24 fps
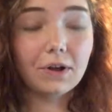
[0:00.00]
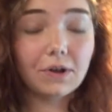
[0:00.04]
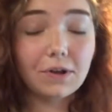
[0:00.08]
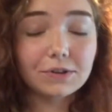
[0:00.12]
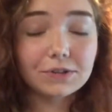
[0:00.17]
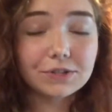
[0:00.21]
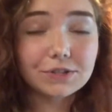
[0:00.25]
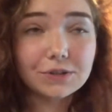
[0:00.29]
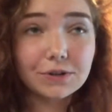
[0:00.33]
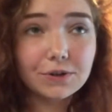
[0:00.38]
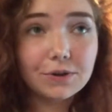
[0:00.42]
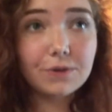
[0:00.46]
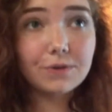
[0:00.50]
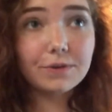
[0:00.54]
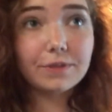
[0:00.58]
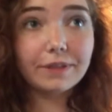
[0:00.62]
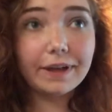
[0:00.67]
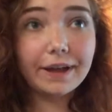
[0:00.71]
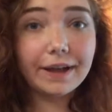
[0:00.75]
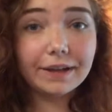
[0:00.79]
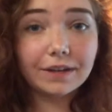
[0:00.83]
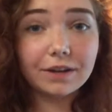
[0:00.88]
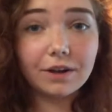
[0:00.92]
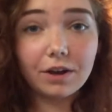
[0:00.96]
Also,
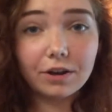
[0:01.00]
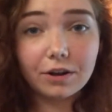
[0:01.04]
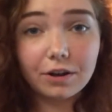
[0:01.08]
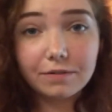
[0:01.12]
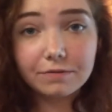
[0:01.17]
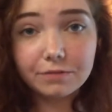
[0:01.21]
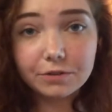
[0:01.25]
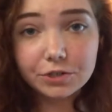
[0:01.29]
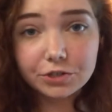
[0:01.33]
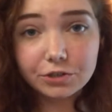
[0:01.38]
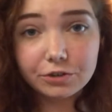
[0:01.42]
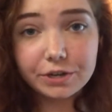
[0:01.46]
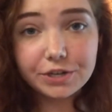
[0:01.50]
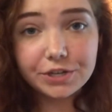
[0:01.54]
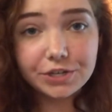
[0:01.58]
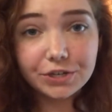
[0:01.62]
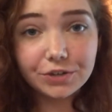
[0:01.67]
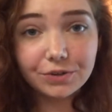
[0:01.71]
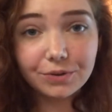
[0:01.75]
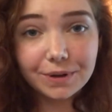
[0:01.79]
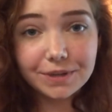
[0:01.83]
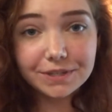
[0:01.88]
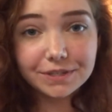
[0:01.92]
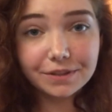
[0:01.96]
that god-awful screeching
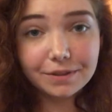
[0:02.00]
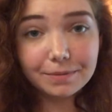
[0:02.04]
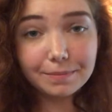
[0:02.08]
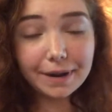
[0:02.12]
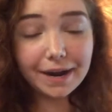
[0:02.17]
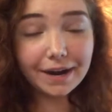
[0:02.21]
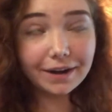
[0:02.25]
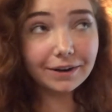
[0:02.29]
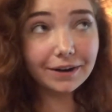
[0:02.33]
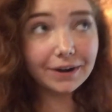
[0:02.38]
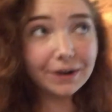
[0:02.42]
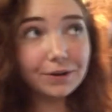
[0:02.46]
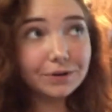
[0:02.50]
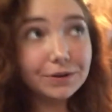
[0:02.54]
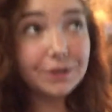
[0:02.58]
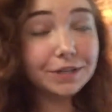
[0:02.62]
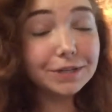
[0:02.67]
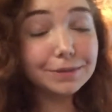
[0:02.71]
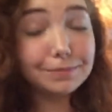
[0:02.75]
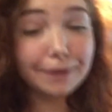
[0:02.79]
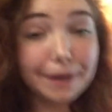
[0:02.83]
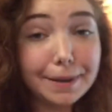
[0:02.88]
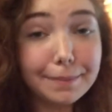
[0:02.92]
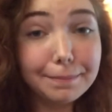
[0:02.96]
noise in the background is
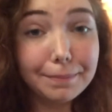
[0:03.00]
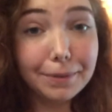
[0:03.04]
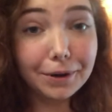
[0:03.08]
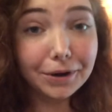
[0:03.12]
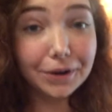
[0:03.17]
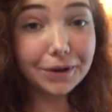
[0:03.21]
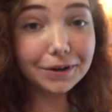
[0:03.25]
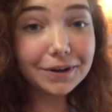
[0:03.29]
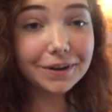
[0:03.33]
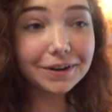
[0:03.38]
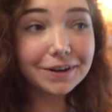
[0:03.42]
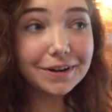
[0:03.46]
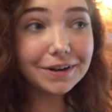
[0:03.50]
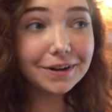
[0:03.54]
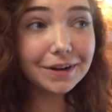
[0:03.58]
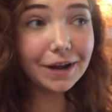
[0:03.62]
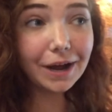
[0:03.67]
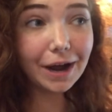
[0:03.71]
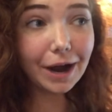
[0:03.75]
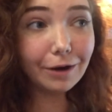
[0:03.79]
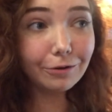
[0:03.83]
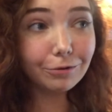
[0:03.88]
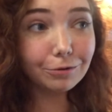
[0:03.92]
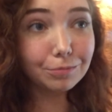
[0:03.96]
my bird.
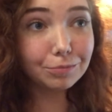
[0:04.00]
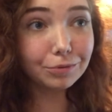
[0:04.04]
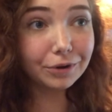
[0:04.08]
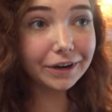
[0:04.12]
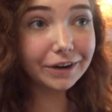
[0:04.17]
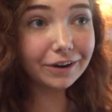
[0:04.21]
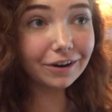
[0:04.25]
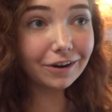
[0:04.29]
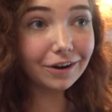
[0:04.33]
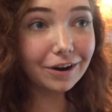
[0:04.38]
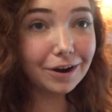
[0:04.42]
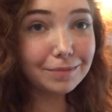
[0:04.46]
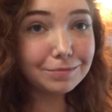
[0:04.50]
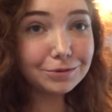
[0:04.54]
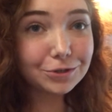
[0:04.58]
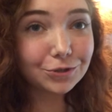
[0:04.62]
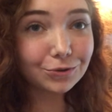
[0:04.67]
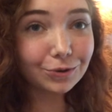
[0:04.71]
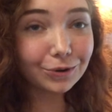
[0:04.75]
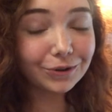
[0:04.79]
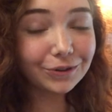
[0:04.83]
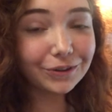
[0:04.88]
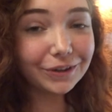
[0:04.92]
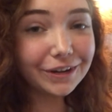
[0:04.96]
I will bring her up
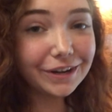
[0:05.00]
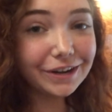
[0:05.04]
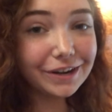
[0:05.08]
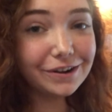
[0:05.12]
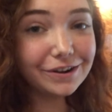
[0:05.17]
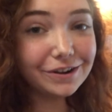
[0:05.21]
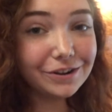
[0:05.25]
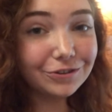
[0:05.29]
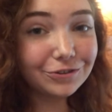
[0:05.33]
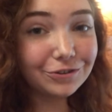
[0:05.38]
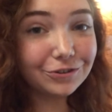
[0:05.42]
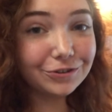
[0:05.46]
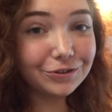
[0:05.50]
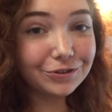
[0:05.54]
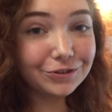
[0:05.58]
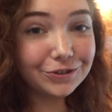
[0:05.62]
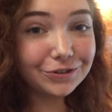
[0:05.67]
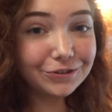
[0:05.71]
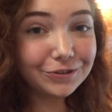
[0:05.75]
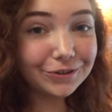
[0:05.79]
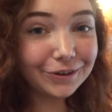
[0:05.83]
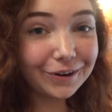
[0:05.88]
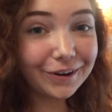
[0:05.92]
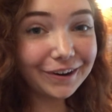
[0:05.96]
shortly and introduce
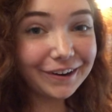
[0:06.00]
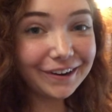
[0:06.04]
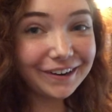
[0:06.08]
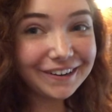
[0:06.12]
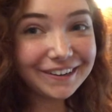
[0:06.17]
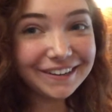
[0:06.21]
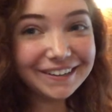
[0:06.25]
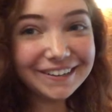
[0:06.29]
you to her.